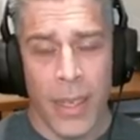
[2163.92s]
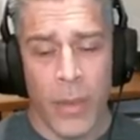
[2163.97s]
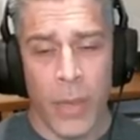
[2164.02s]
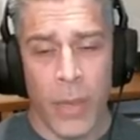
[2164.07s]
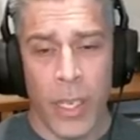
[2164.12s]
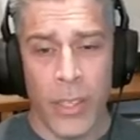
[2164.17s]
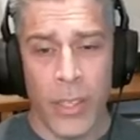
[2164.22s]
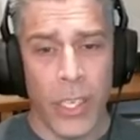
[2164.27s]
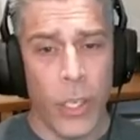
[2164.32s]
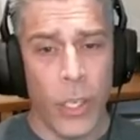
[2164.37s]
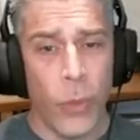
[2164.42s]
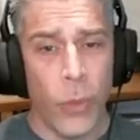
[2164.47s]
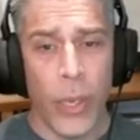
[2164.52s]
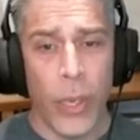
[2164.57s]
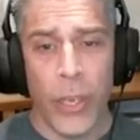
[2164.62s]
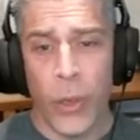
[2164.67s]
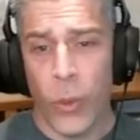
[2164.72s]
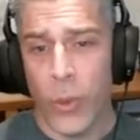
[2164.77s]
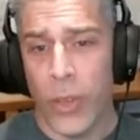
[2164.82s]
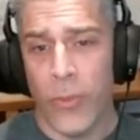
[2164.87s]
Until we
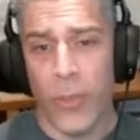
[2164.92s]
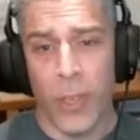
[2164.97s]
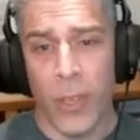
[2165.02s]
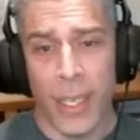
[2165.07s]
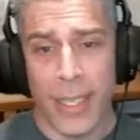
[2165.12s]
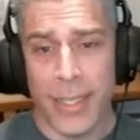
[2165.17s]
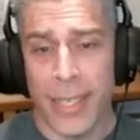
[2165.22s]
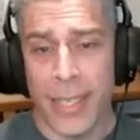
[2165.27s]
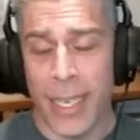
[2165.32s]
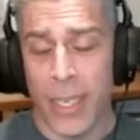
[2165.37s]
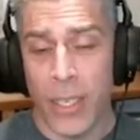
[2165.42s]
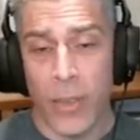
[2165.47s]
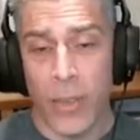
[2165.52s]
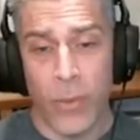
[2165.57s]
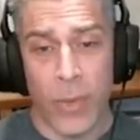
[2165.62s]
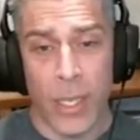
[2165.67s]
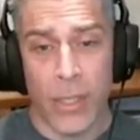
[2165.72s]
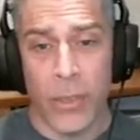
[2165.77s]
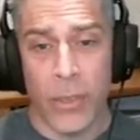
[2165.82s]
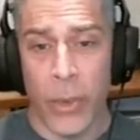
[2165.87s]
know the full extent of
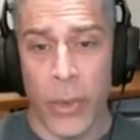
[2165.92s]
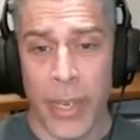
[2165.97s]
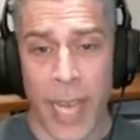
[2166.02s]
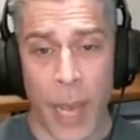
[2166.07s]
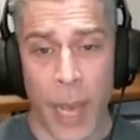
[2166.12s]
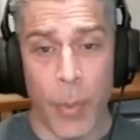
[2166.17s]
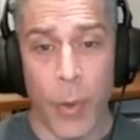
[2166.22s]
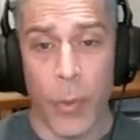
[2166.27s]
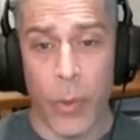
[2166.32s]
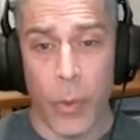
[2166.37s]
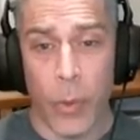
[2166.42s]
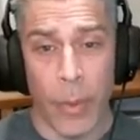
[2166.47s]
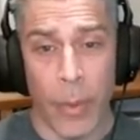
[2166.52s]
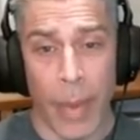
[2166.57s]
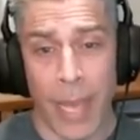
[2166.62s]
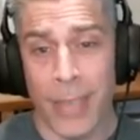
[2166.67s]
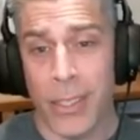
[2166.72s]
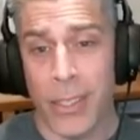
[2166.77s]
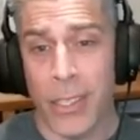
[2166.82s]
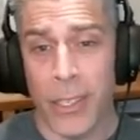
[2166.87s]
what's going to happen with
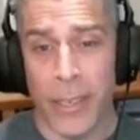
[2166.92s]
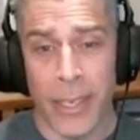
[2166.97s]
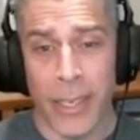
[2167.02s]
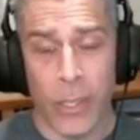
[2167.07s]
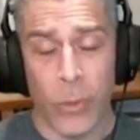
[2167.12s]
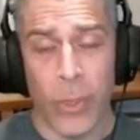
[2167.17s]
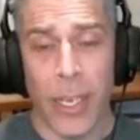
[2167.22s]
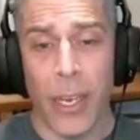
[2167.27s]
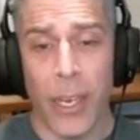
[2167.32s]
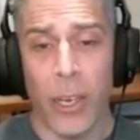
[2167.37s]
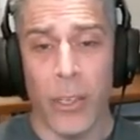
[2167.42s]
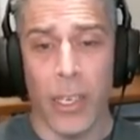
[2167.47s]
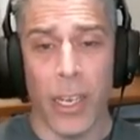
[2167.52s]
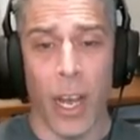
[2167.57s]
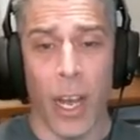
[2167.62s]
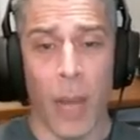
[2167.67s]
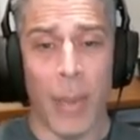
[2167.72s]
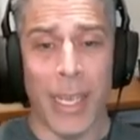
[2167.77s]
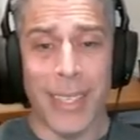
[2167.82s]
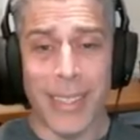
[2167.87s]
remaster, it's really hard to
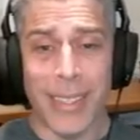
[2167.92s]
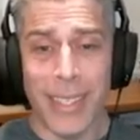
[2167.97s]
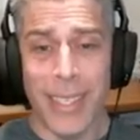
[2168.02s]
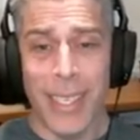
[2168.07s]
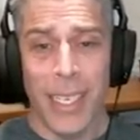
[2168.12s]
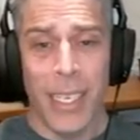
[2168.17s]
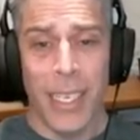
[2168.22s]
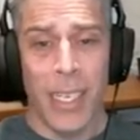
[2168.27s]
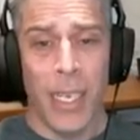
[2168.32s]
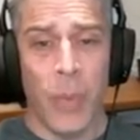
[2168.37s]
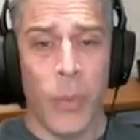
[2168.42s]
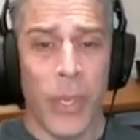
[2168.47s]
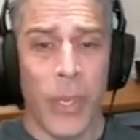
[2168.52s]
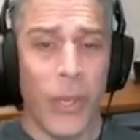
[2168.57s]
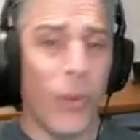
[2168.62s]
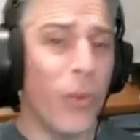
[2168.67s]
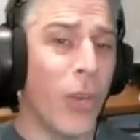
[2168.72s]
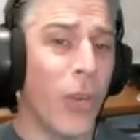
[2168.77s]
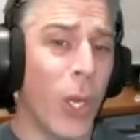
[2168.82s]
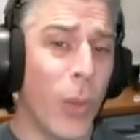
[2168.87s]
comment. We
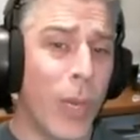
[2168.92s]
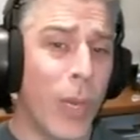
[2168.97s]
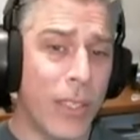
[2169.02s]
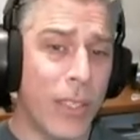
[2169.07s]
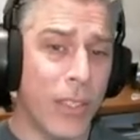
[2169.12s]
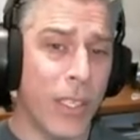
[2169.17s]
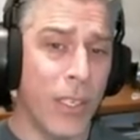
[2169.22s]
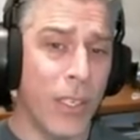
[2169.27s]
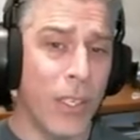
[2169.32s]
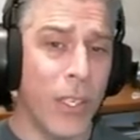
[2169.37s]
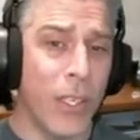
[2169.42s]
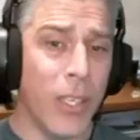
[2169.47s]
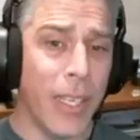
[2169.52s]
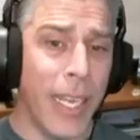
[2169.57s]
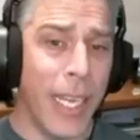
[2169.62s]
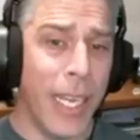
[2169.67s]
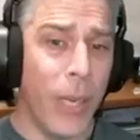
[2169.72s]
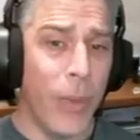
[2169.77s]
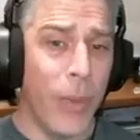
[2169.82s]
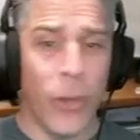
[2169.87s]
don't know what it's going to look
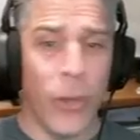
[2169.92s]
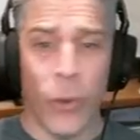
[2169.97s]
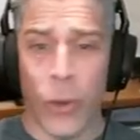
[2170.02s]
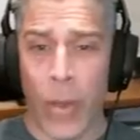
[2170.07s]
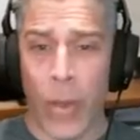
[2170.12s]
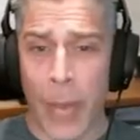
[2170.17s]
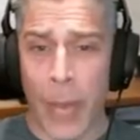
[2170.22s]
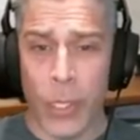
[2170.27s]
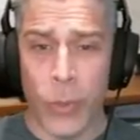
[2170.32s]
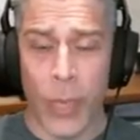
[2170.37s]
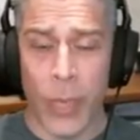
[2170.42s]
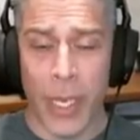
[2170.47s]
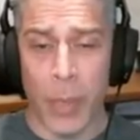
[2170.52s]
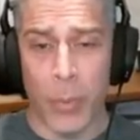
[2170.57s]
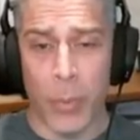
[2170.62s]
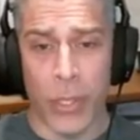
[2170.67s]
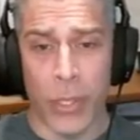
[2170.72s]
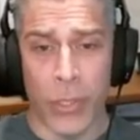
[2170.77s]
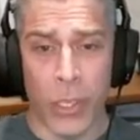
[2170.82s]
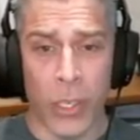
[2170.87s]
like. We don't know how much we
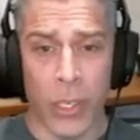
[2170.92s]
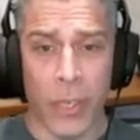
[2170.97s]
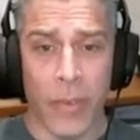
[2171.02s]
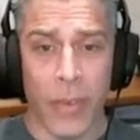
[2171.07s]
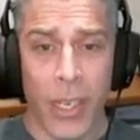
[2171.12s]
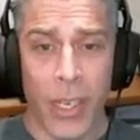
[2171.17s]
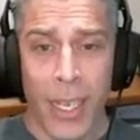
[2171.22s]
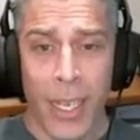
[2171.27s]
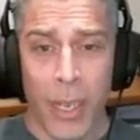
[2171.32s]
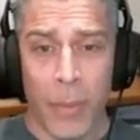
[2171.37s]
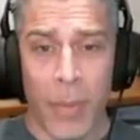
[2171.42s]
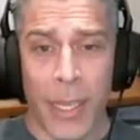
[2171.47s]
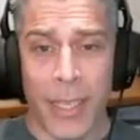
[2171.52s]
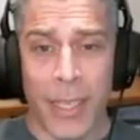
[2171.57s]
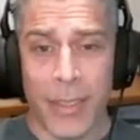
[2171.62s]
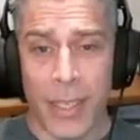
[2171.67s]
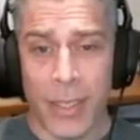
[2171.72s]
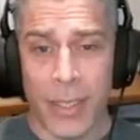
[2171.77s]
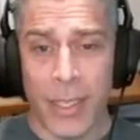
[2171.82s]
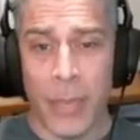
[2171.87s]
can preserve, but the
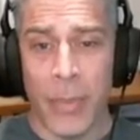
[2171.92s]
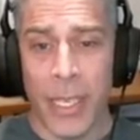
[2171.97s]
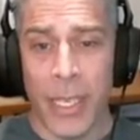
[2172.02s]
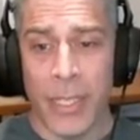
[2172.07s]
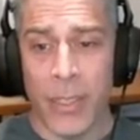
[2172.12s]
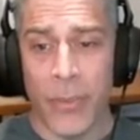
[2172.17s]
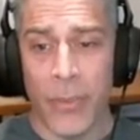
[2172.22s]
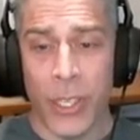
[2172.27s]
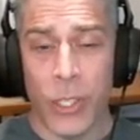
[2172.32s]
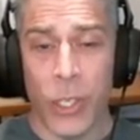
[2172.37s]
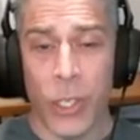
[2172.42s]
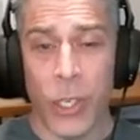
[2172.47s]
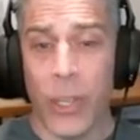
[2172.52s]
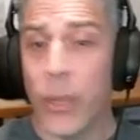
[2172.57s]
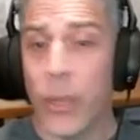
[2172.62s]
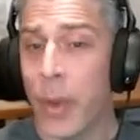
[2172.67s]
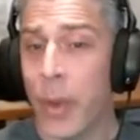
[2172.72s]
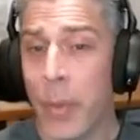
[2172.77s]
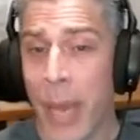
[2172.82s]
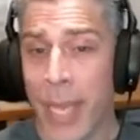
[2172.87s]
system is official.
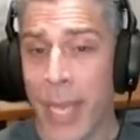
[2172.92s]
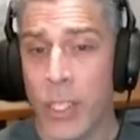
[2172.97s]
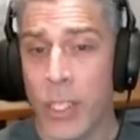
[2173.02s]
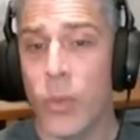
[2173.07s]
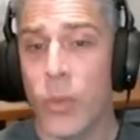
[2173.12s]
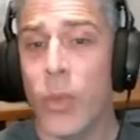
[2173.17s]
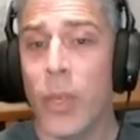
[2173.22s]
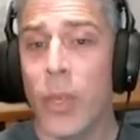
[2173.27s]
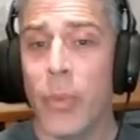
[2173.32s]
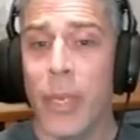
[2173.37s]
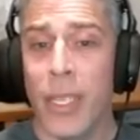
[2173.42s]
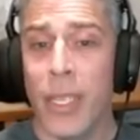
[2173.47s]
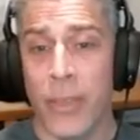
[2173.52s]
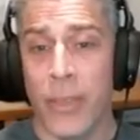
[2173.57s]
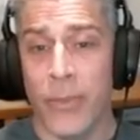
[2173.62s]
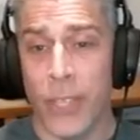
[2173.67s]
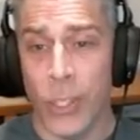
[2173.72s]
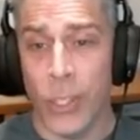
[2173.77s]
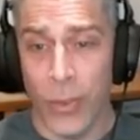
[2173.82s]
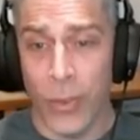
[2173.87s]
The remaster will be the
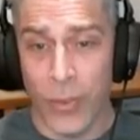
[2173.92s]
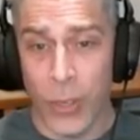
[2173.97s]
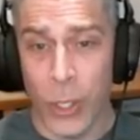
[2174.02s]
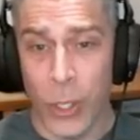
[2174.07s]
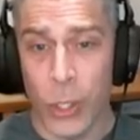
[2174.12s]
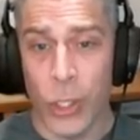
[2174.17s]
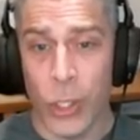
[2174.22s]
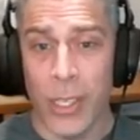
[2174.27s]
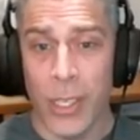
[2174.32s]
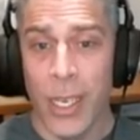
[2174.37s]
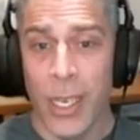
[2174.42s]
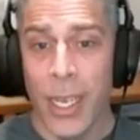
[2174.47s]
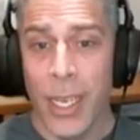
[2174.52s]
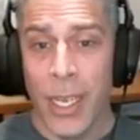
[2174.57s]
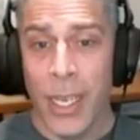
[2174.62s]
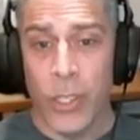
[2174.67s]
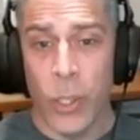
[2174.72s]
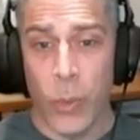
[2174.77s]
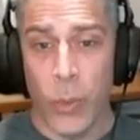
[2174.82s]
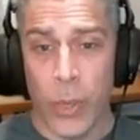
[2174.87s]
official version.
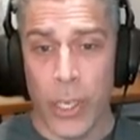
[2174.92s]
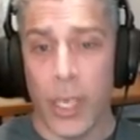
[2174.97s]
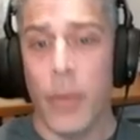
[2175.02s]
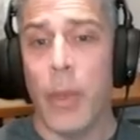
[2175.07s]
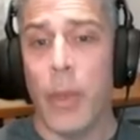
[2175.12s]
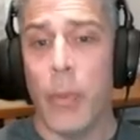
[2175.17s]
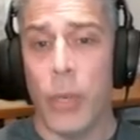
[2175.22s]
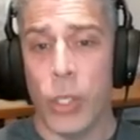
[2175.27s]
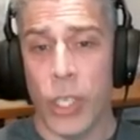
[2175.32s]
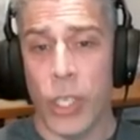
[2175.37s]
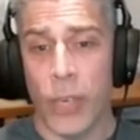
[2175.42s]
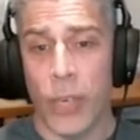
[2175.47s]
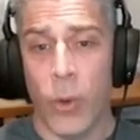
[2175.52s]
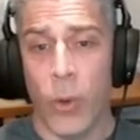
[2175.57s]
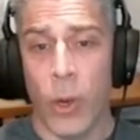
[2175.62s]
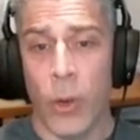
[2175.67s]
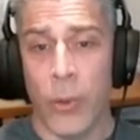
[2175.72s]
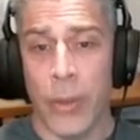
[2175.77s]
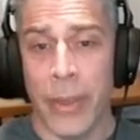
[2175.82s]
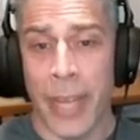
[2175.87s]
So we're going to be pushing
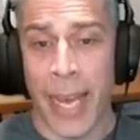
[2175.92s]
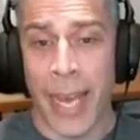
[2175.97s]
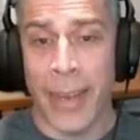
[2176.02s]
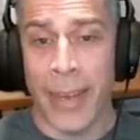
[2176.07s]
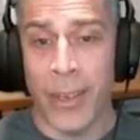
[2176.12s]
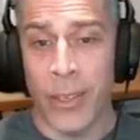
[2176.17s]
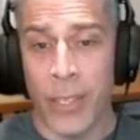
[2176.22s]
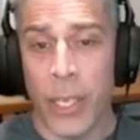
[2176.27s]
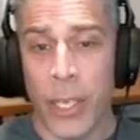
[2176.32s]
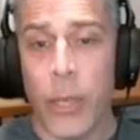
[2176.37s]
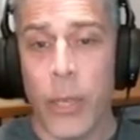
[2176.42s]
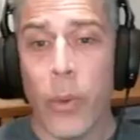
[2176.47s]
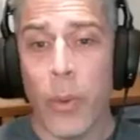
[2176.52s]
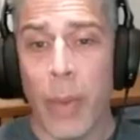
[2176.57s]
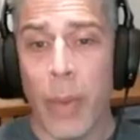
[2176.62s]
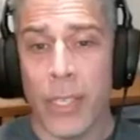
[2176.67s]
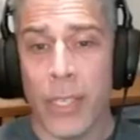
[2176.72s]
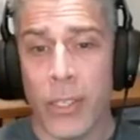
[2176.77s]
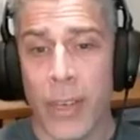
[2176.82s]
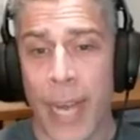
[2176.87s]
forward with that. Until the
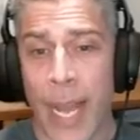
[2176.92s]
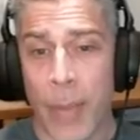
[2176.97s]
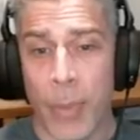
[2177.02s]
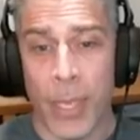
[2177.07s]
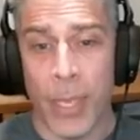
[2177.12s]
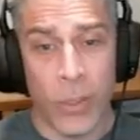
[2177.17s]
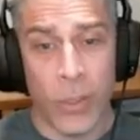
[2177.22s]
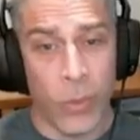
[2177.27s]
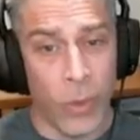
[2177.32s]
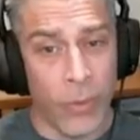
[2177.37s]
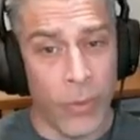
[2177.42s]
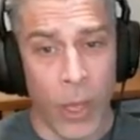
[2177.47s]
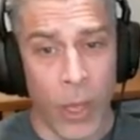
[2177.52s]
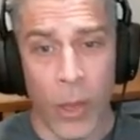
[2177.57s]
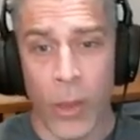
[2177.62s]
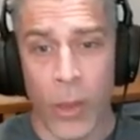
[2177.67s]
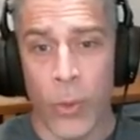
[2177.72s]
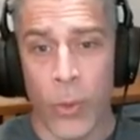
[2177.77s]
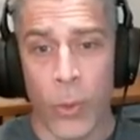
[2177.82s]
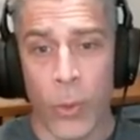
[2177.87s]
remaster happens, we'll
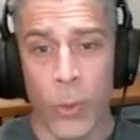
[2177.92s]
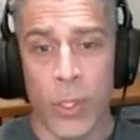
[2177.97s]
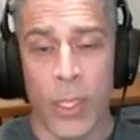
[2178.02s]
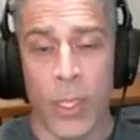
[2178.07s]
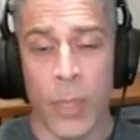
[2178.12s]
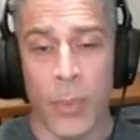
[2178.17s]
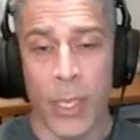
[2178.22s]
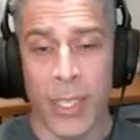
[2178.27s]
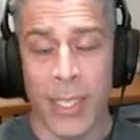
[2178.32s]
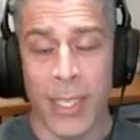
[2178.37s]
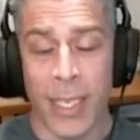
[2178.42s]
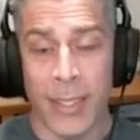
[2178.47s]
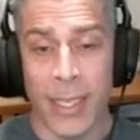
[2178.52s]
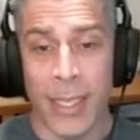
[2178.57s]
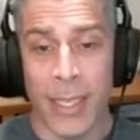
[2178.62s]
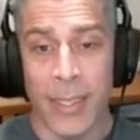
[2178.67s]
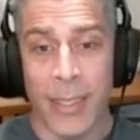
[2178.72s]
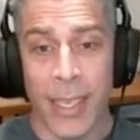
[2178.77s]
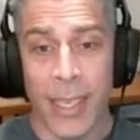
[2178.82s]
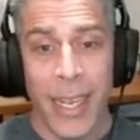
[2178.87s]
follow the rules in the books as
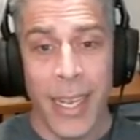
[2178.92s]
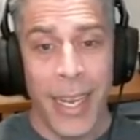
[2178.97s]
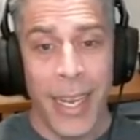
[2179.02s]
is.